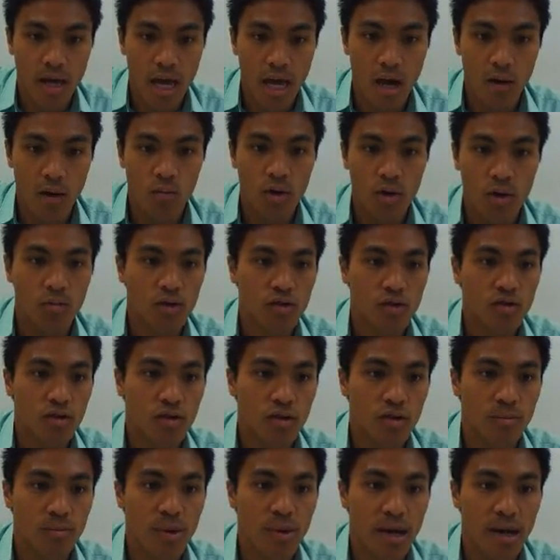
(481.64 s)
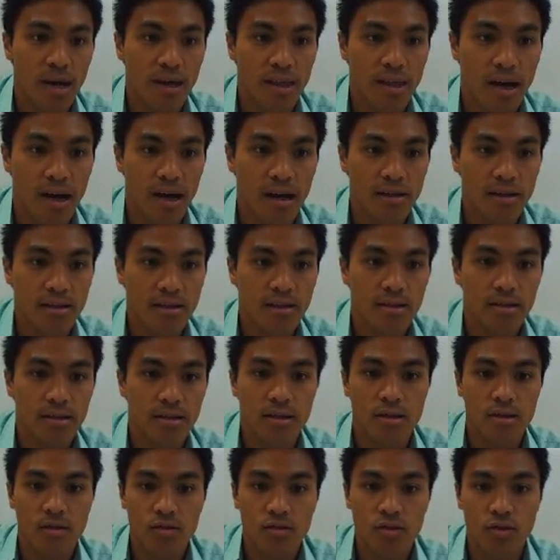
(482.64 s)
and we want to compare that
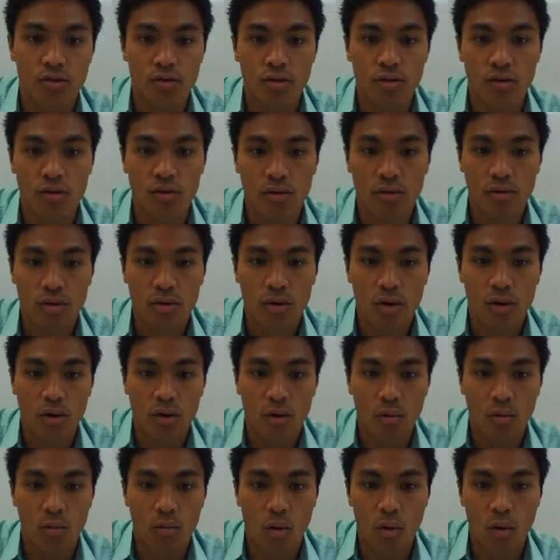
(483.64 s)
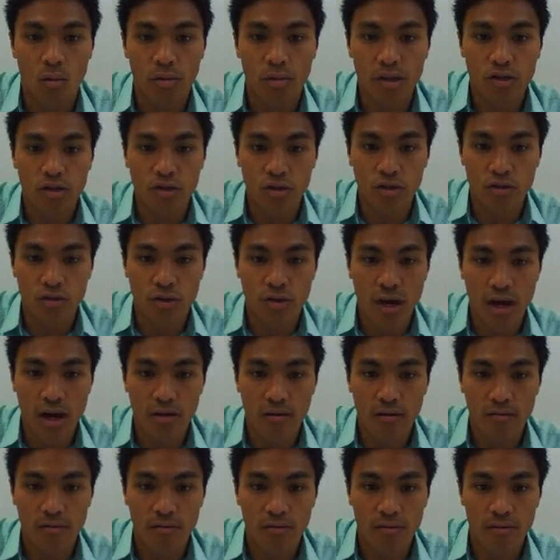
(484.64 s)
to what we do
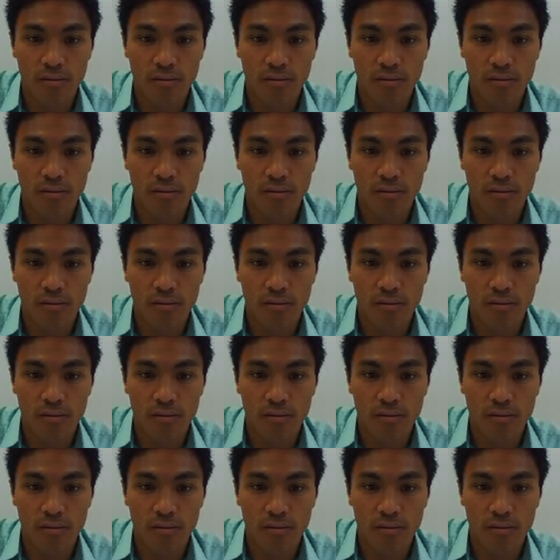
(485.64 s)
have.